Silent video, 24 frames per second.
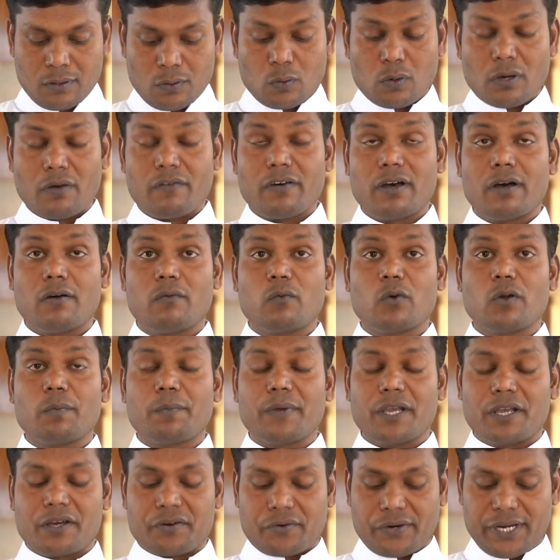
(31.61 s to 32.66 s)
Whoever would
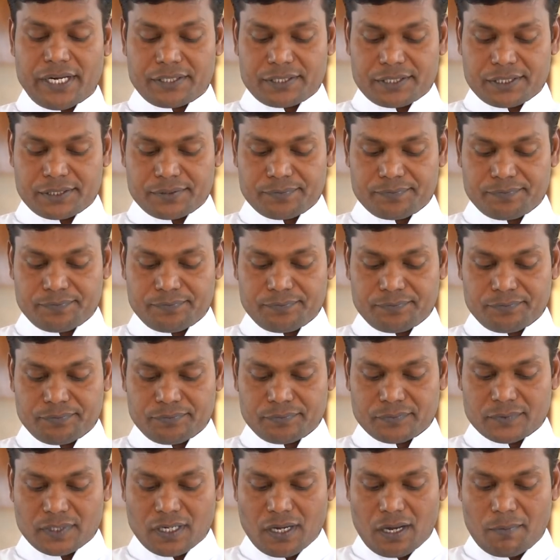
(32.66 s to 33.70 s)
be great
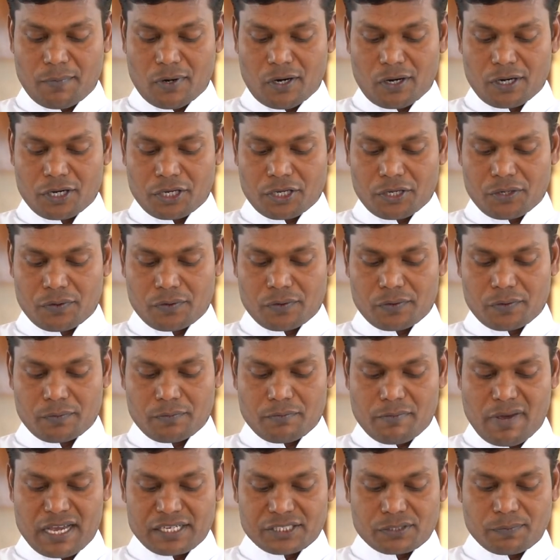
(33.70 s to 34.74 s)
among you
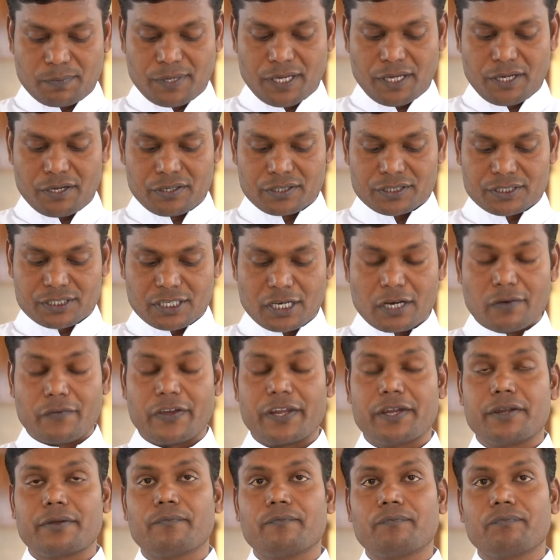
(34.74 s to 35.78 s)
must be your
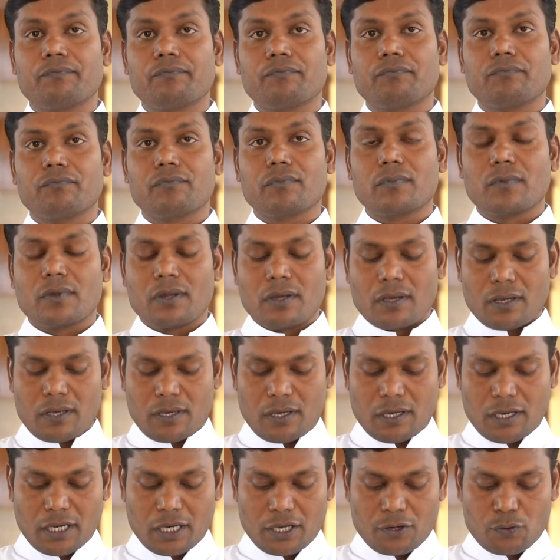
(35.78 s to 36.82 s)
servant,
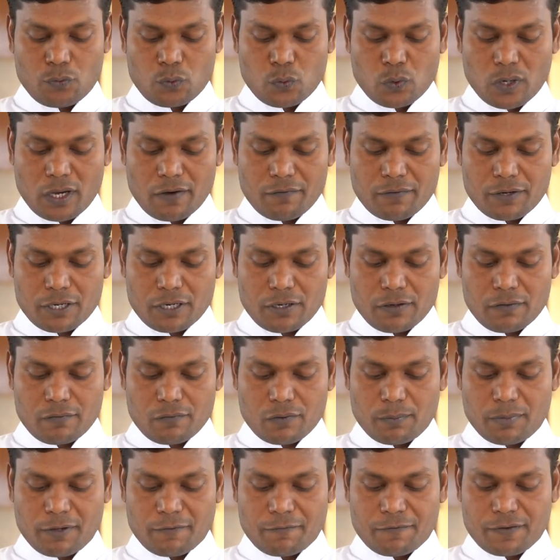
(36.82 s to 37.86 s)
and whoever
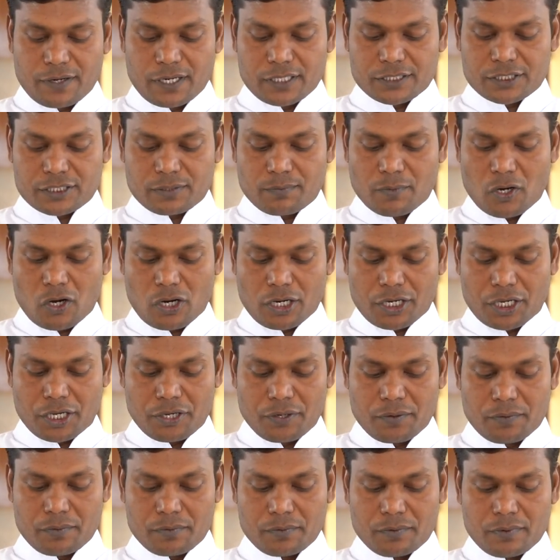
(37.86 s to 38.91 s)
would be first among
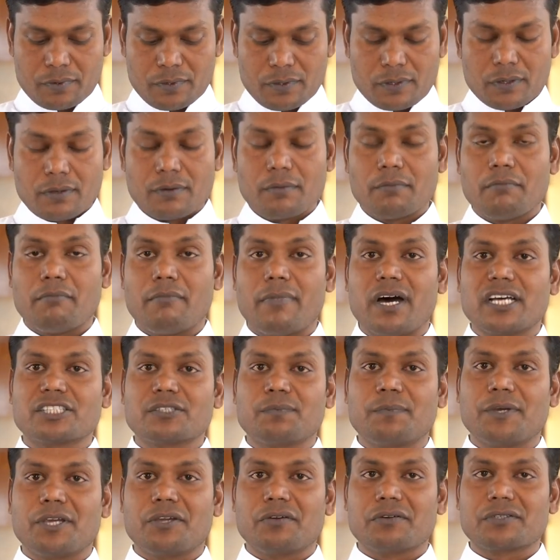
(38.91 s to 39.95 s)
you
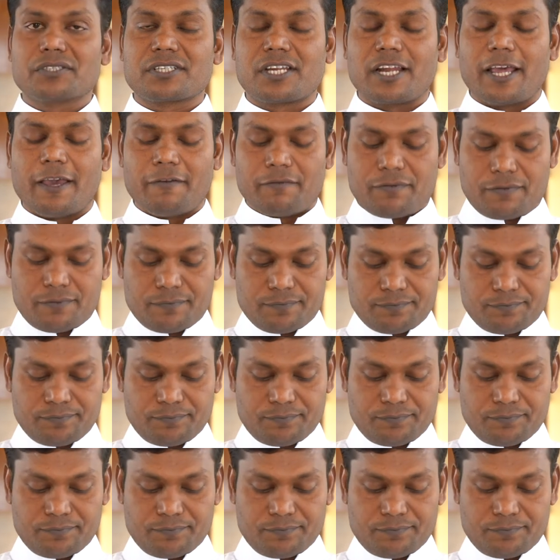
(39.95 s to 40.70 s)
must be your slave.